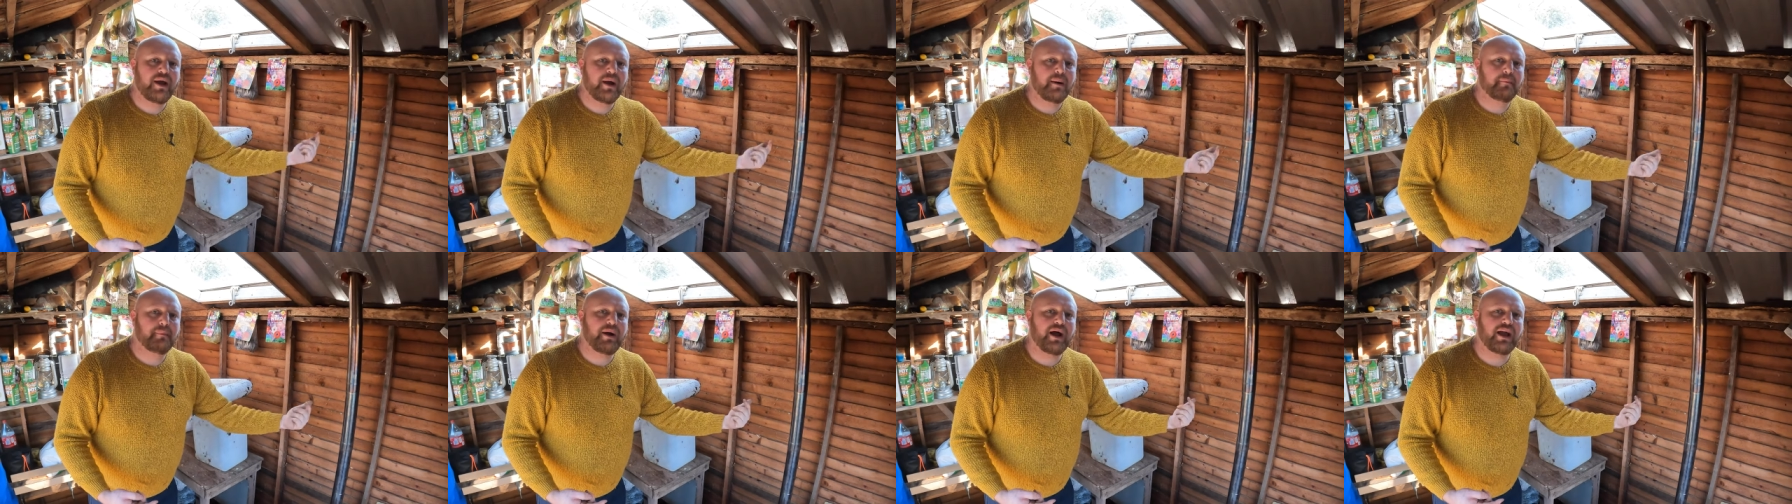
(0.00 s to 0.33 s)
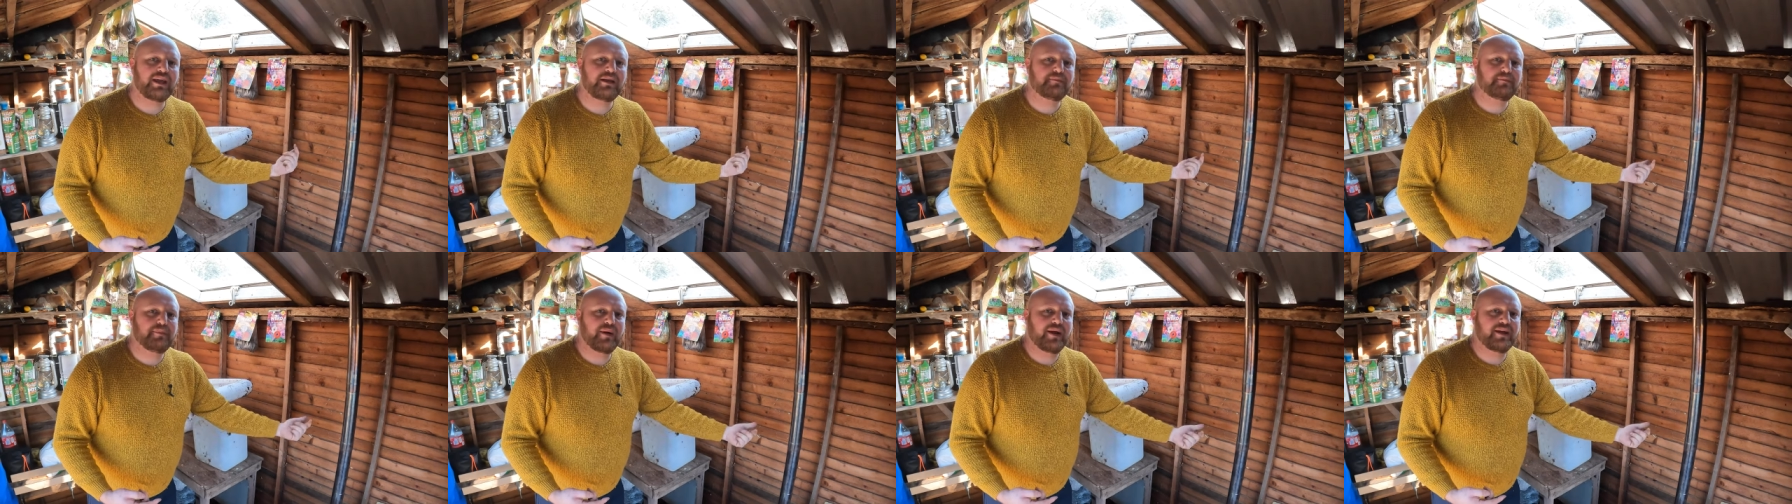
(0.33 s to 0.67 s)

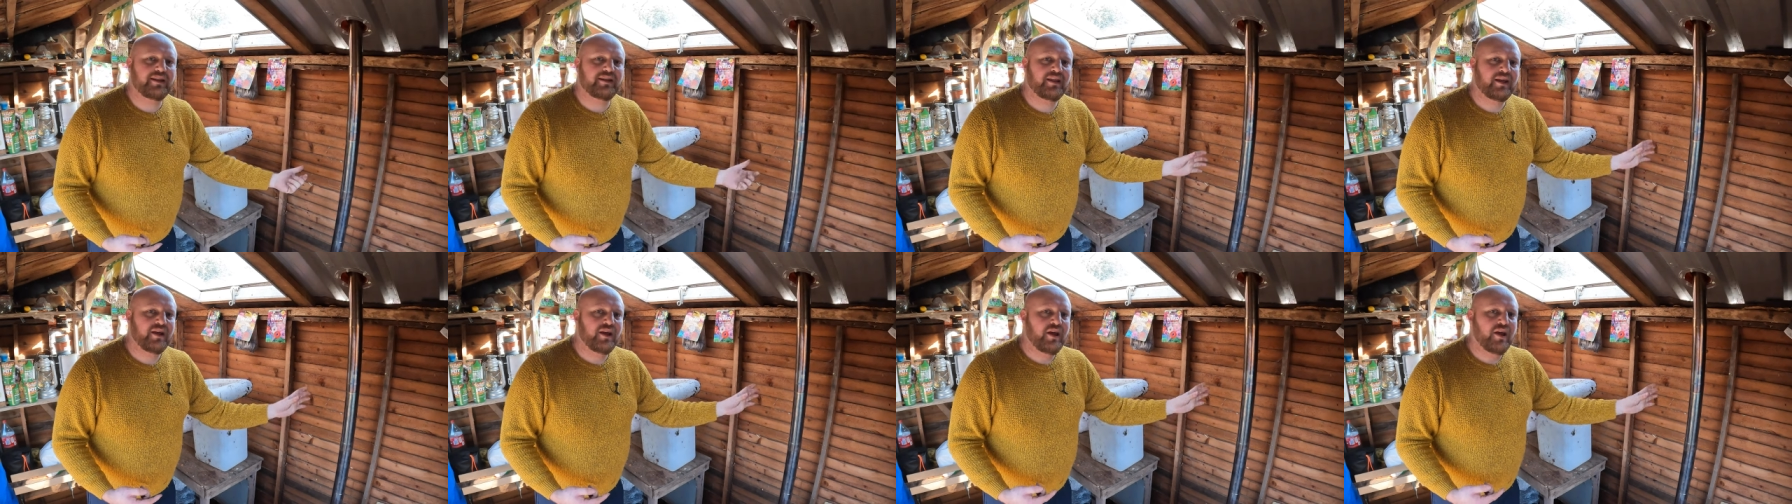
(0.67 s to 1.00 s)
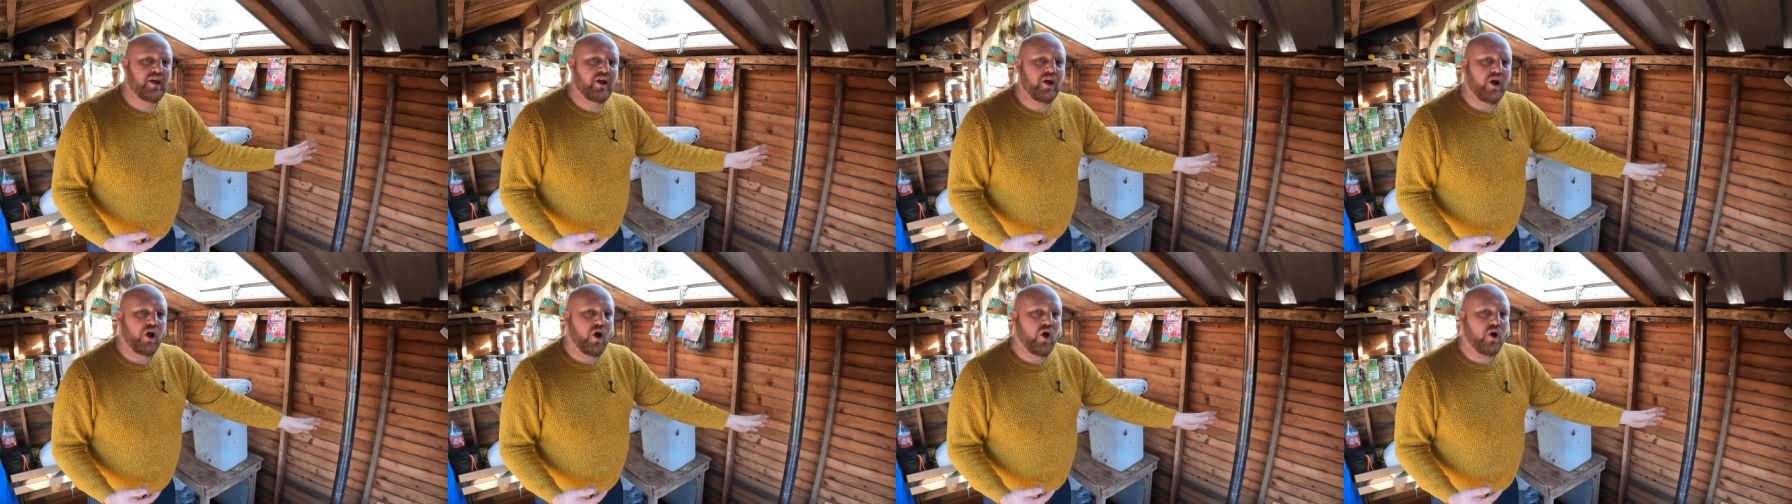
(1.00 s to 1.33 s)
piping
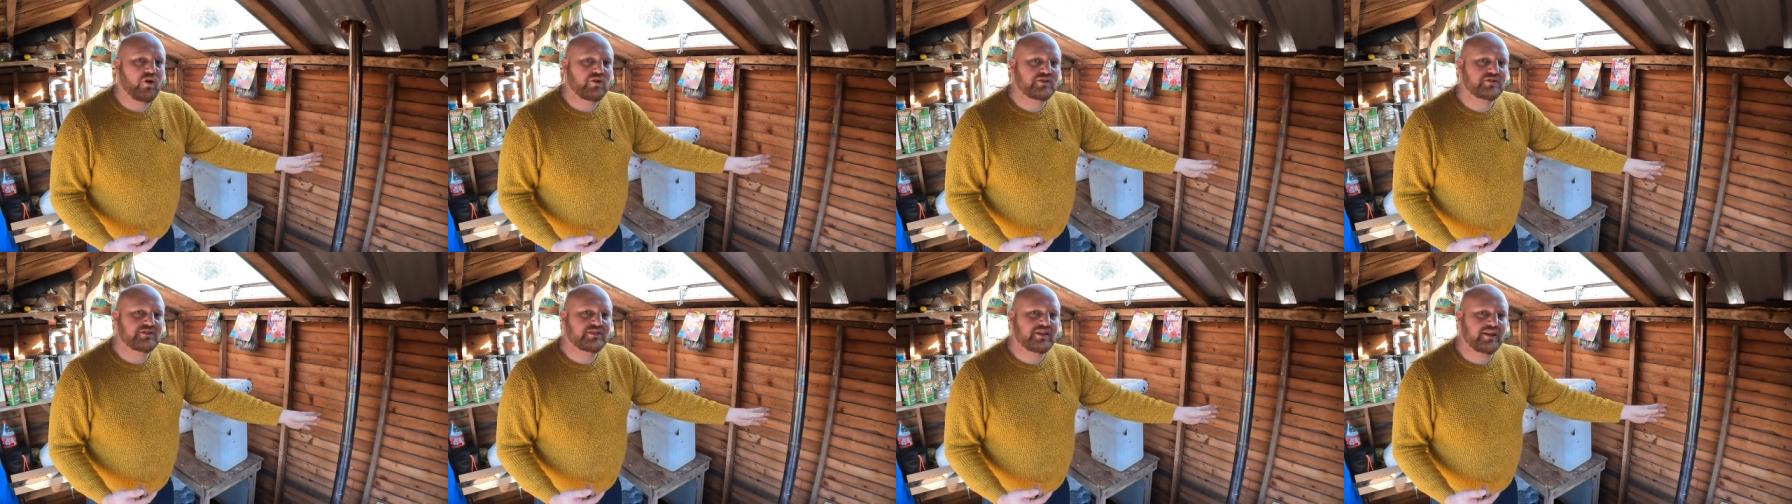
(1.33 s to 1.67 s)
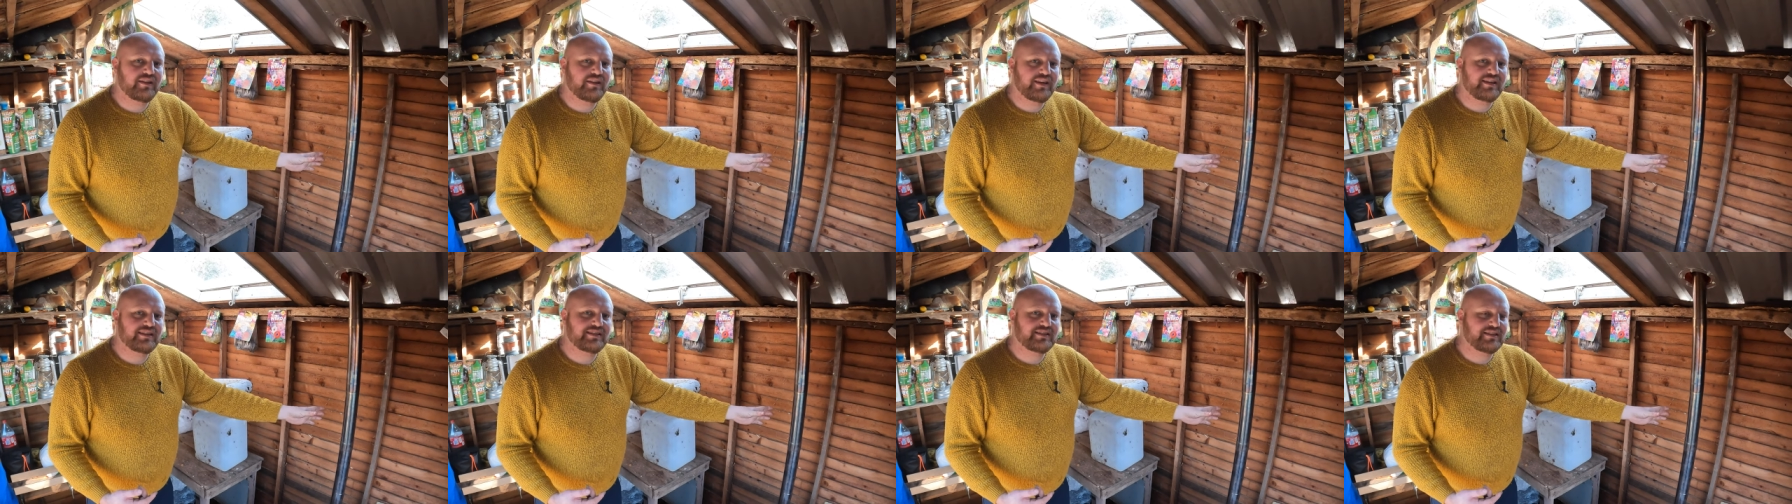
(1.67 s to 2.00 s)
onto
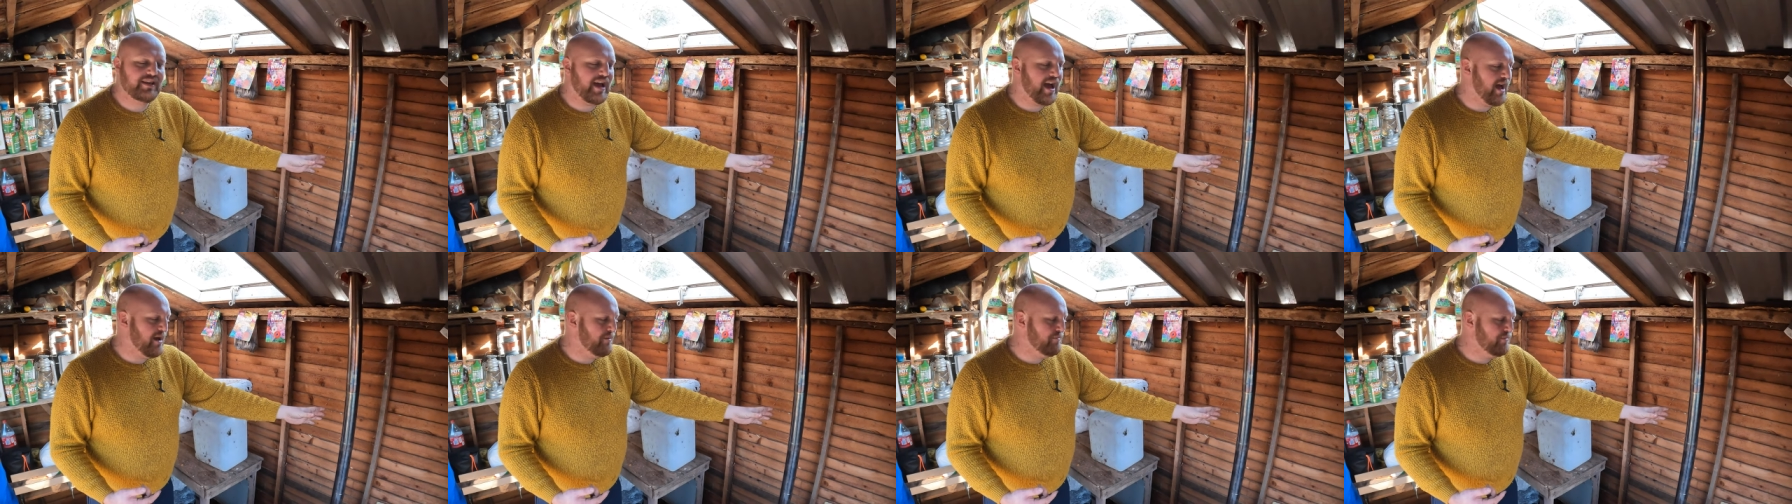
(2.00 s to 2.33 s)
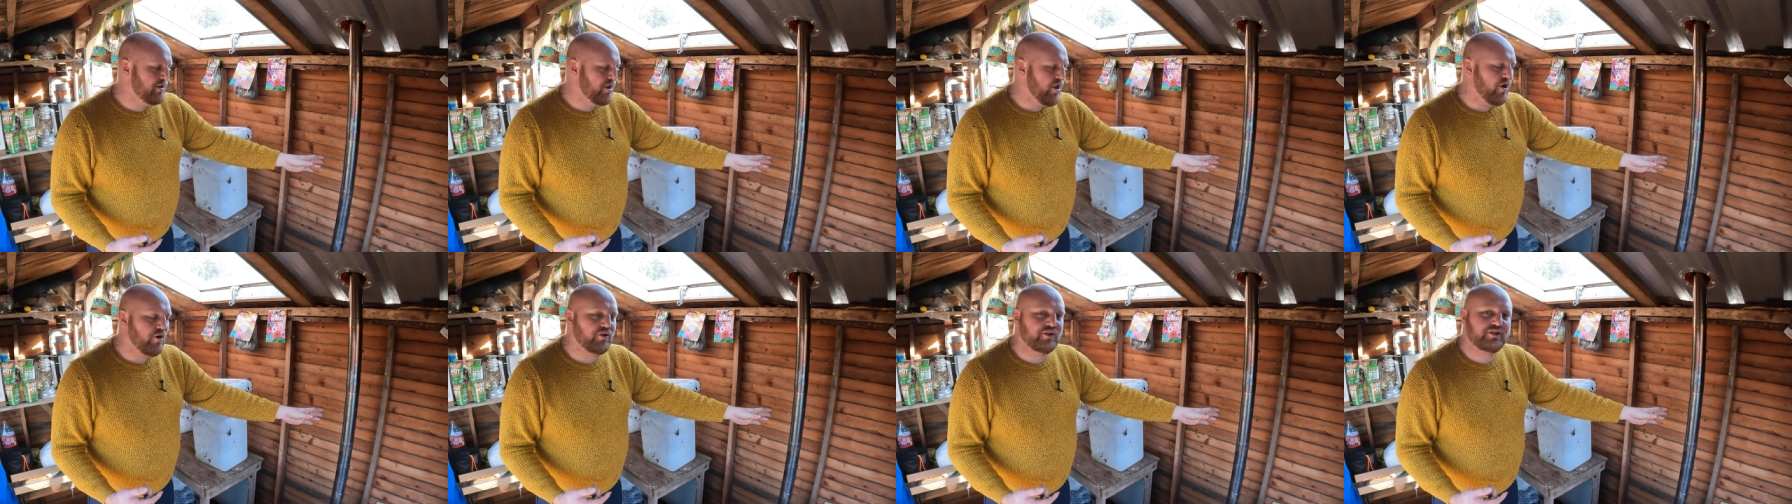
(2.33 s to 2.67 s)
this um,
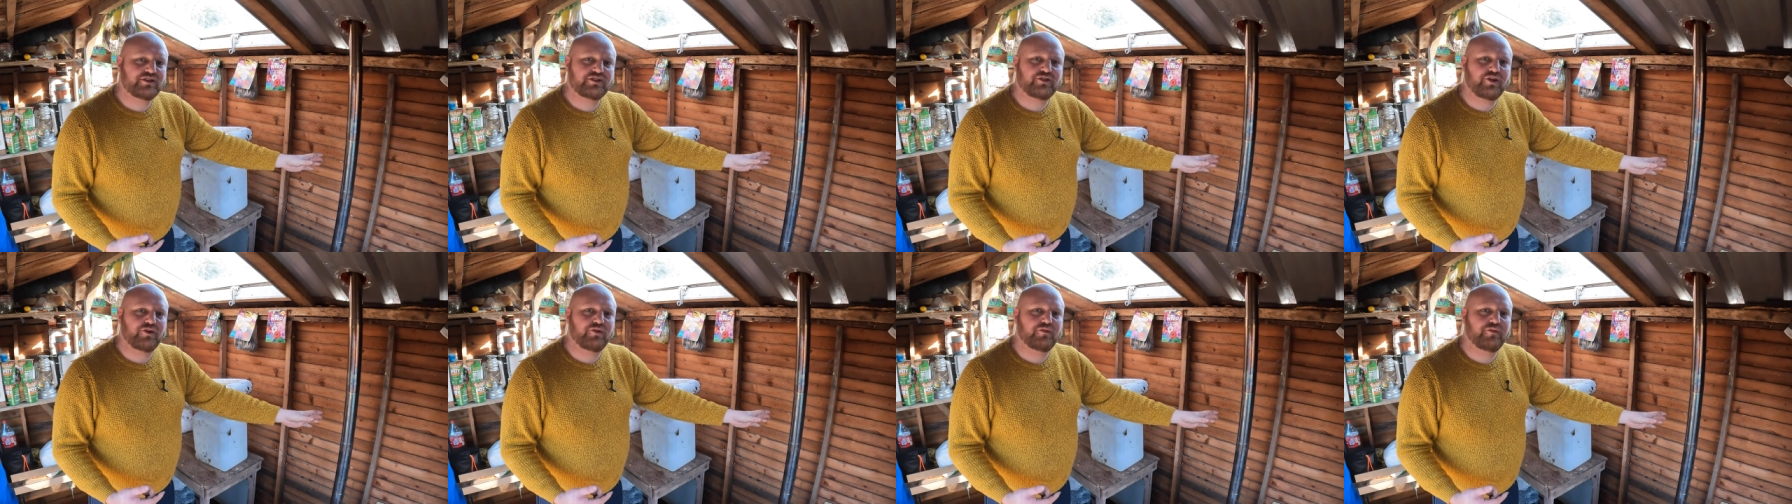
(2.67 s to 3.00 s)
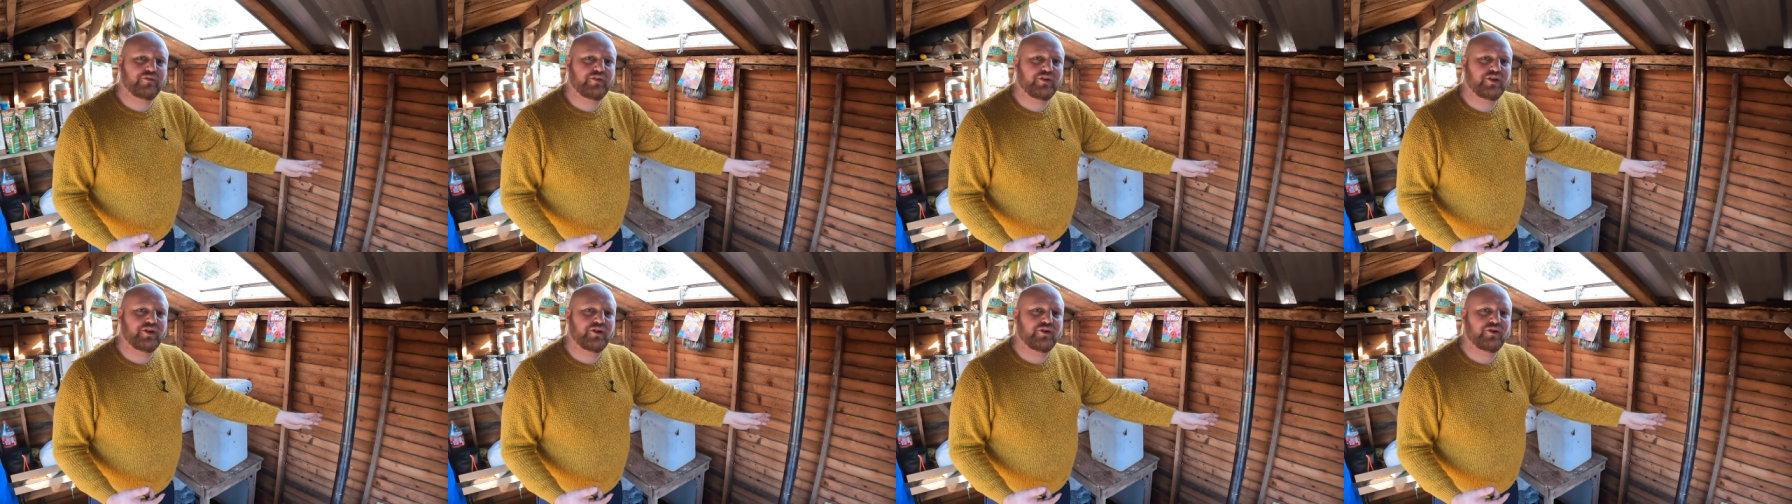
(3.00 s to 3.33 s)
log
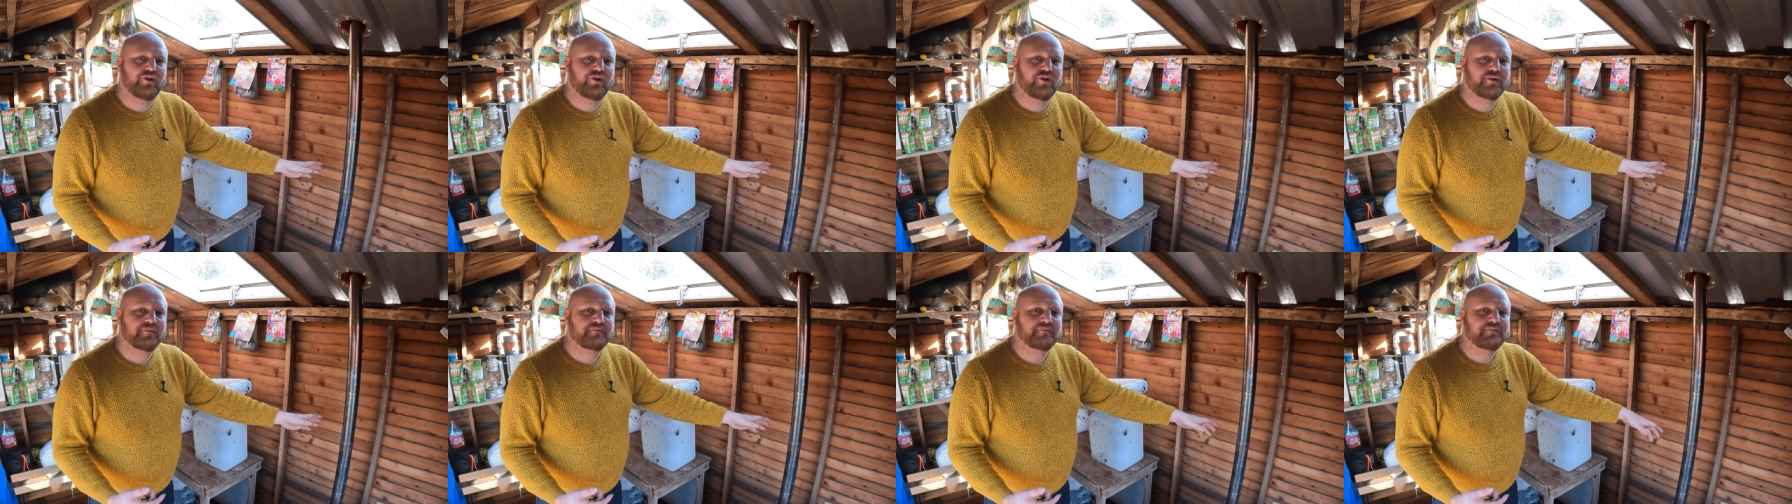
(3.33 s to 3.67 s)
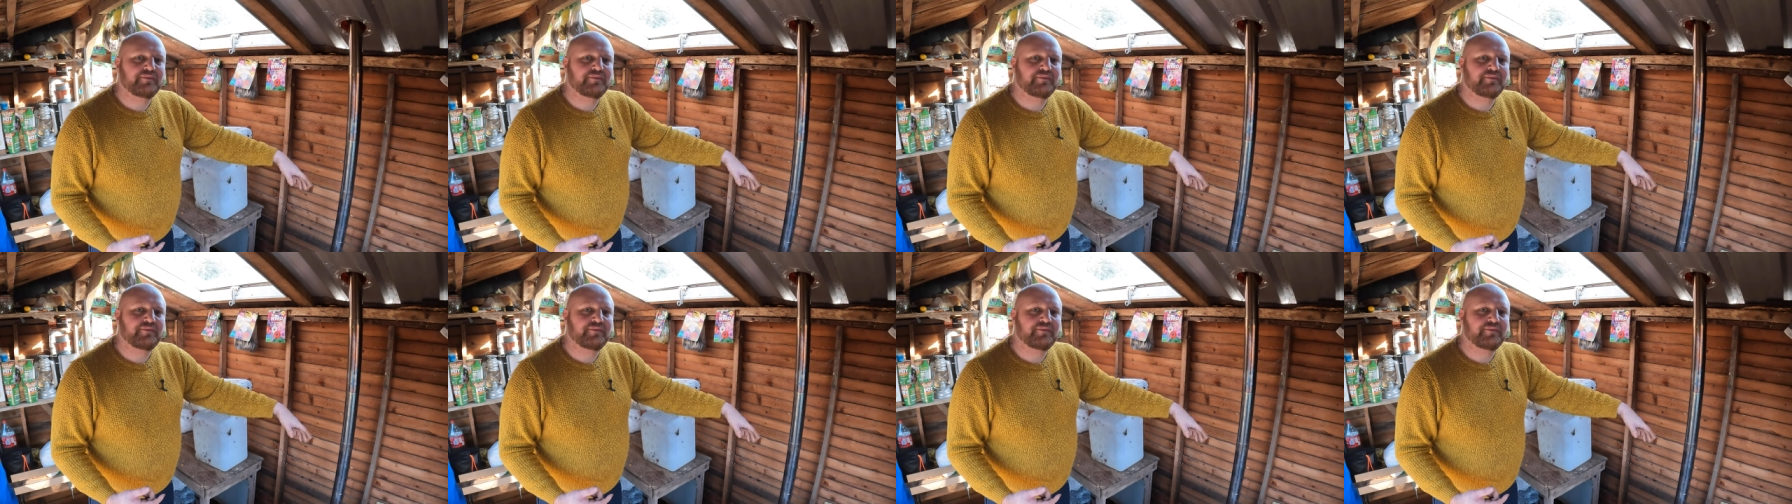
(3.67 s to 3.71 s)
stove here